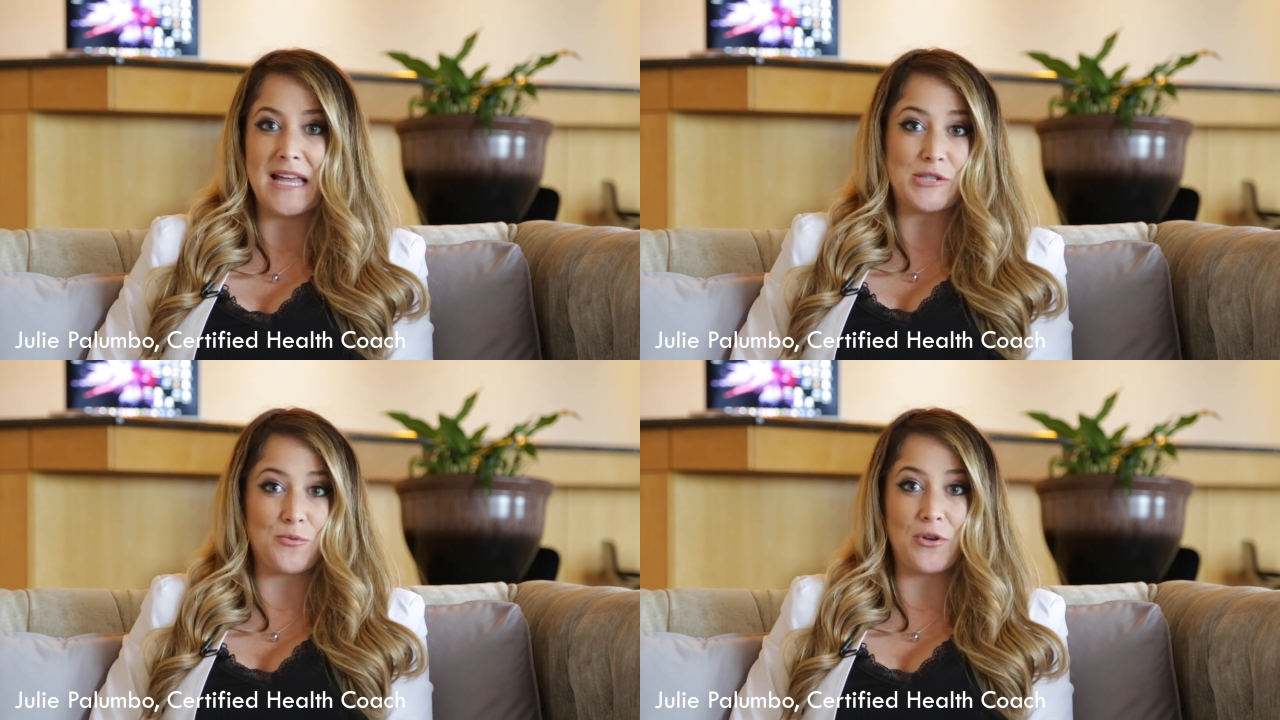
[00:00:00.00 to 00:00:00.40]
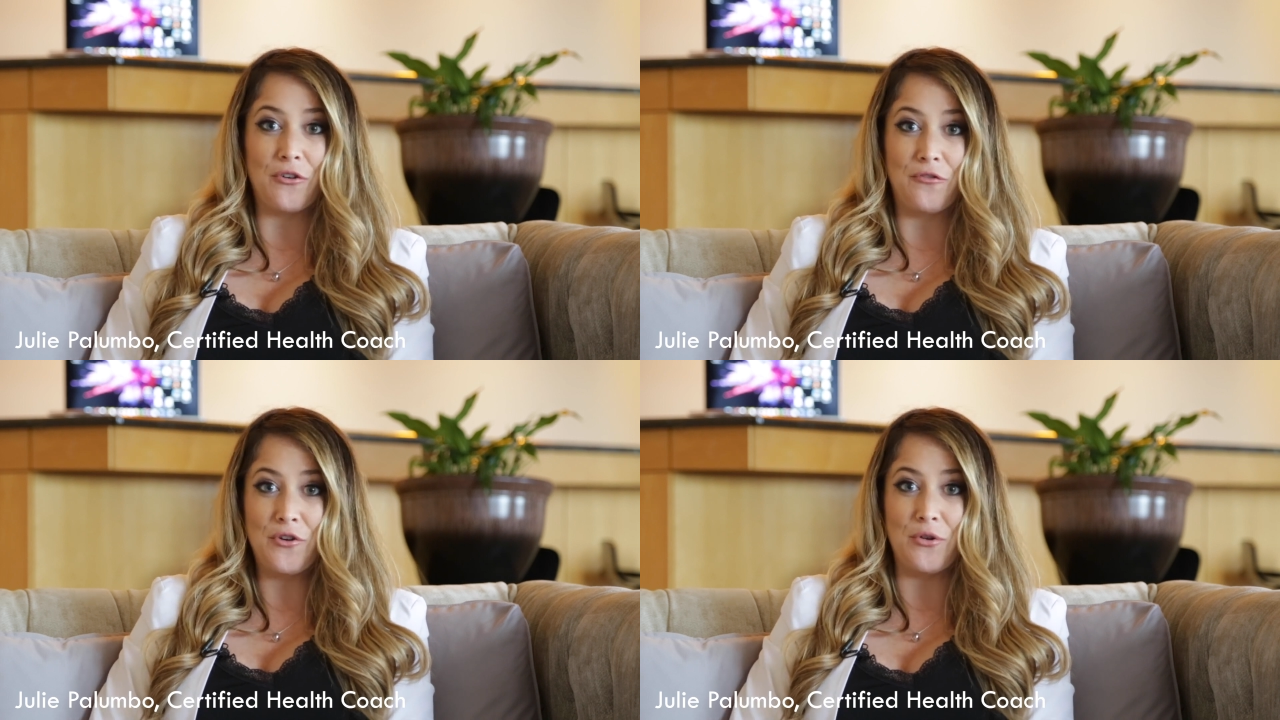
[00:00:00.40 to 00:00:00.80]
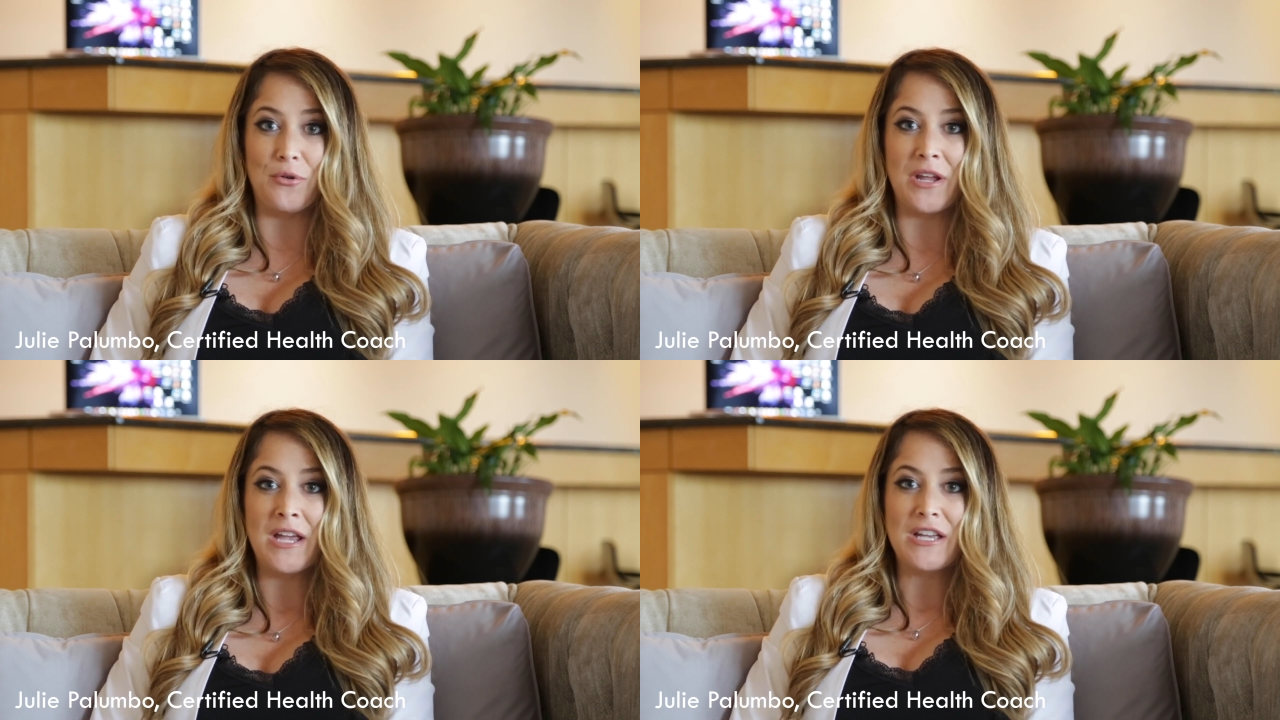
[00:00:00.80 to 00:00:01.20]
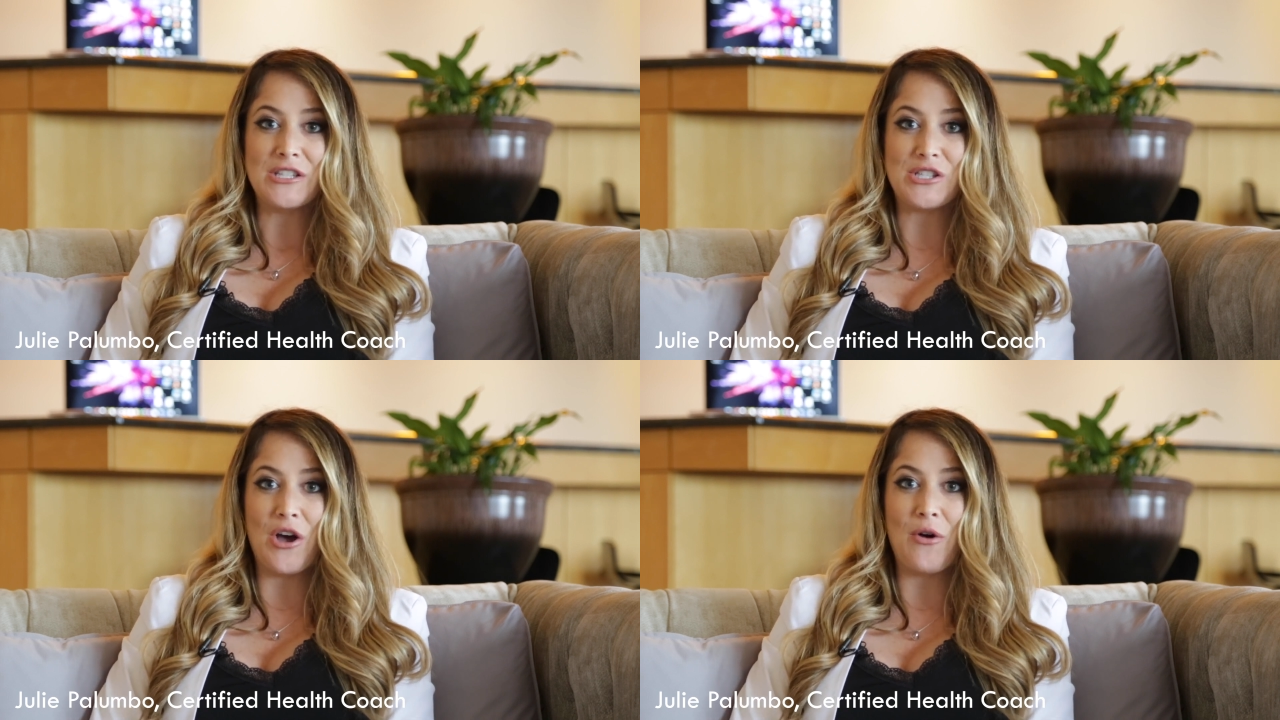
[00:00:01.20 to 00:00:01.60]
that's real food.
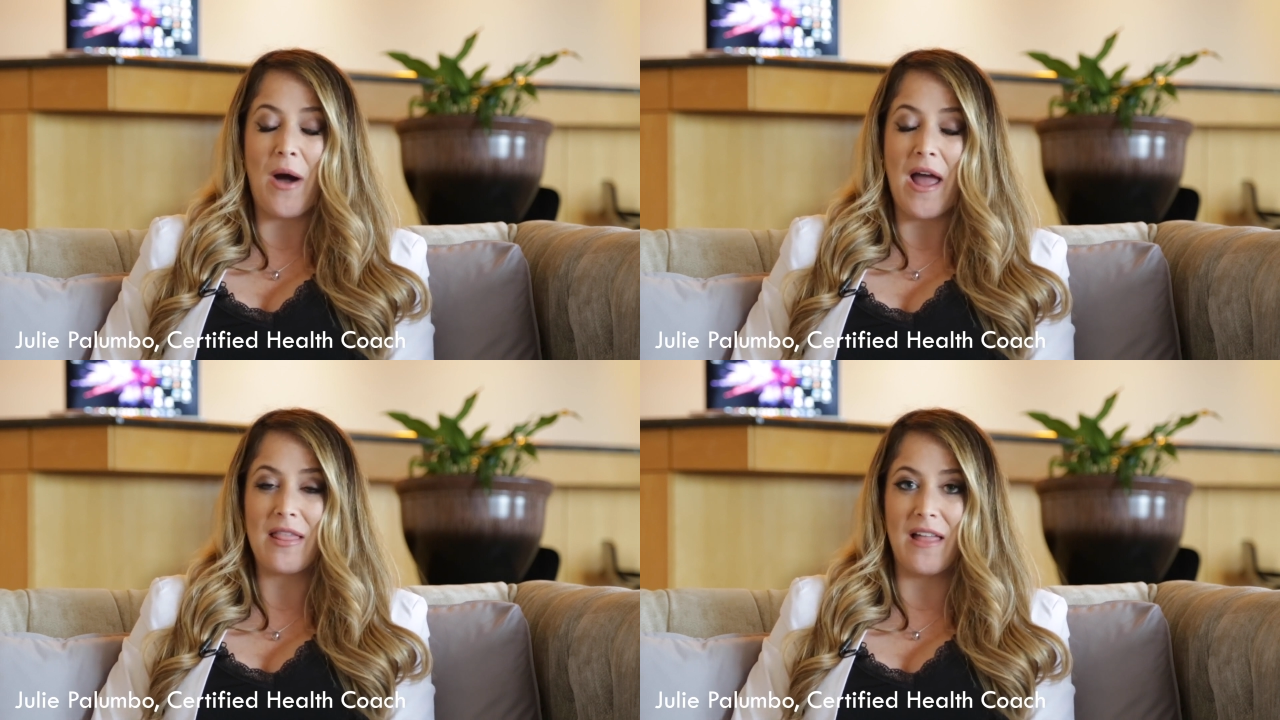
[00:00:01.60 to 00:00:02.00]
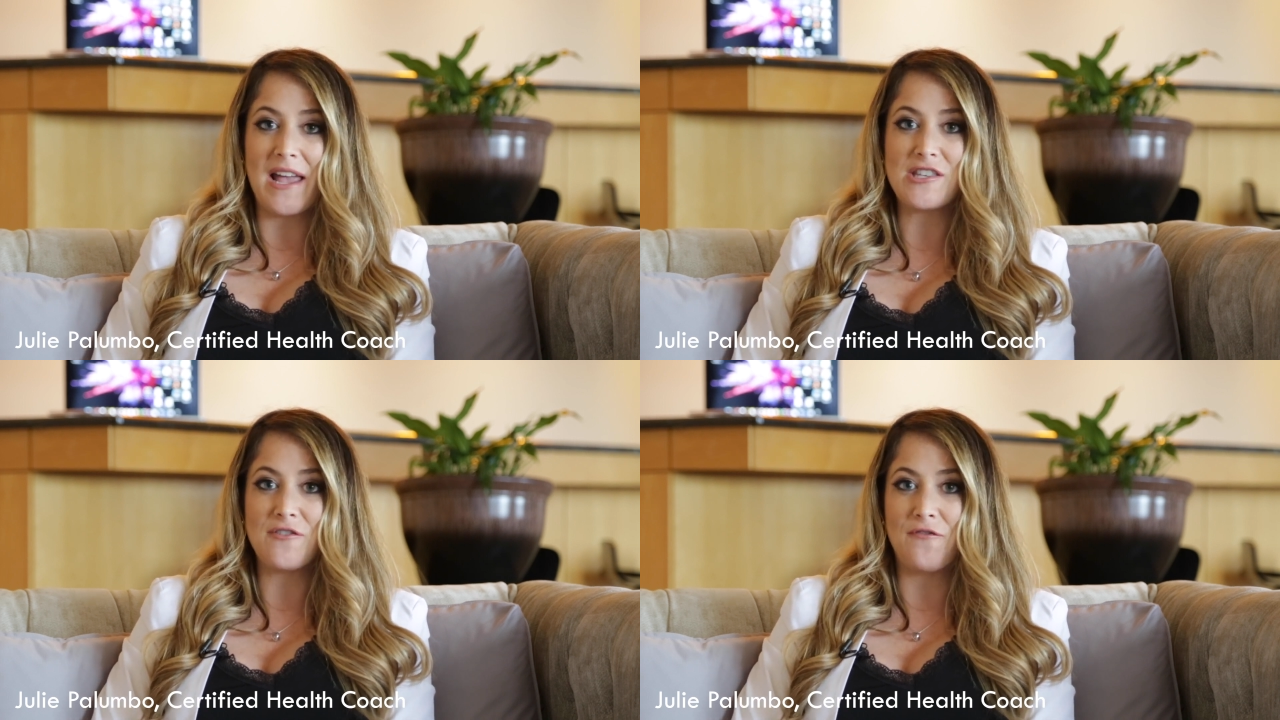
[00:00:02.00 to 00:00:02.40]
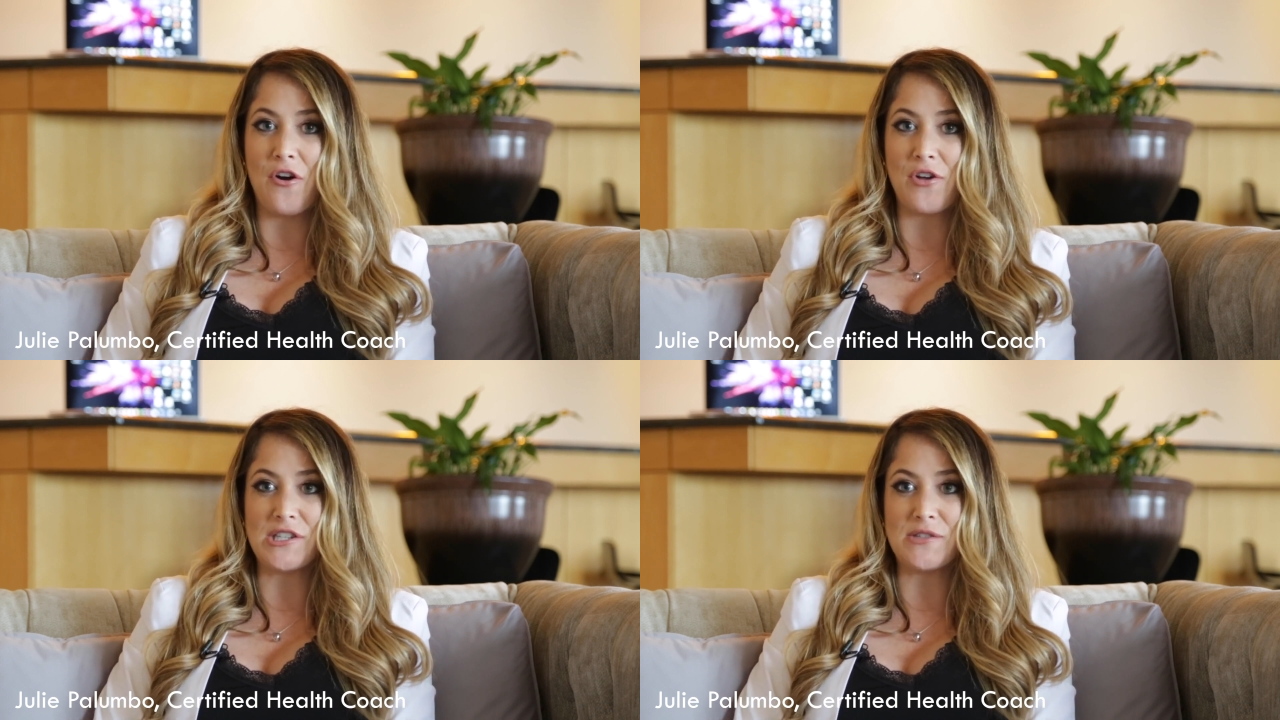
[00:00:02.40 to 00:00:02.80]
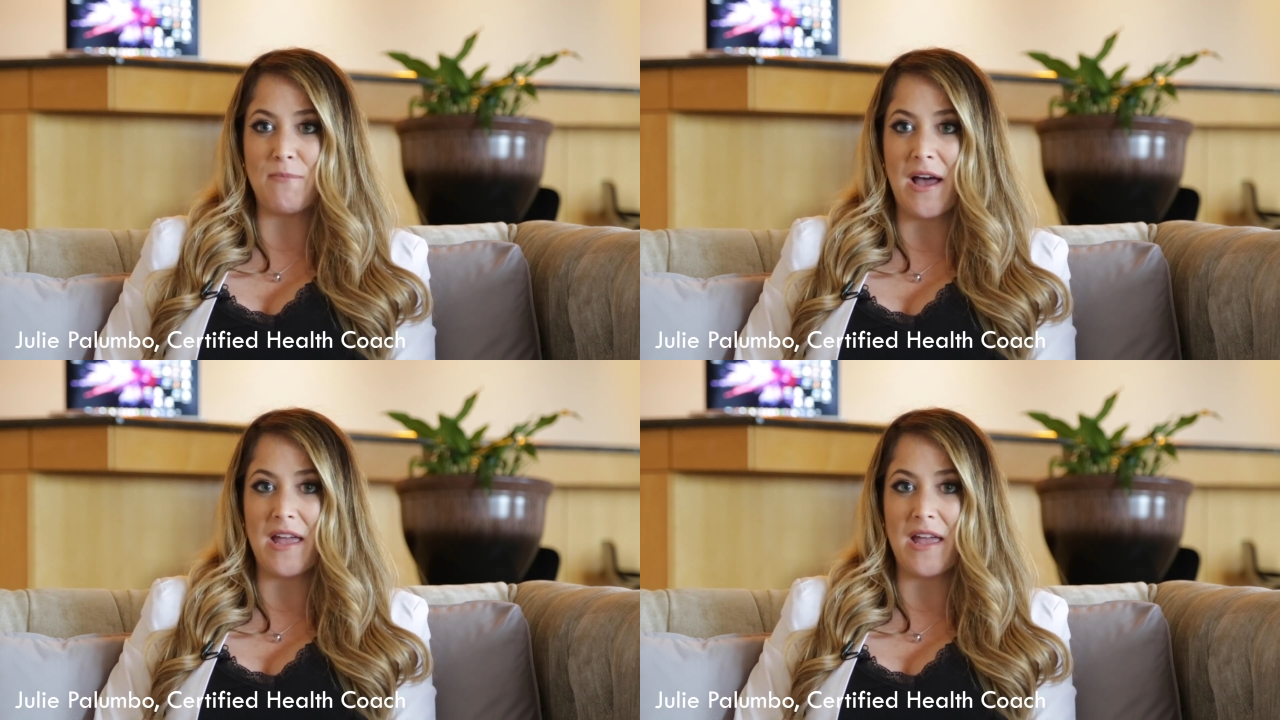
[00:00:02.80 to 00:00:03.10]
So I like to focus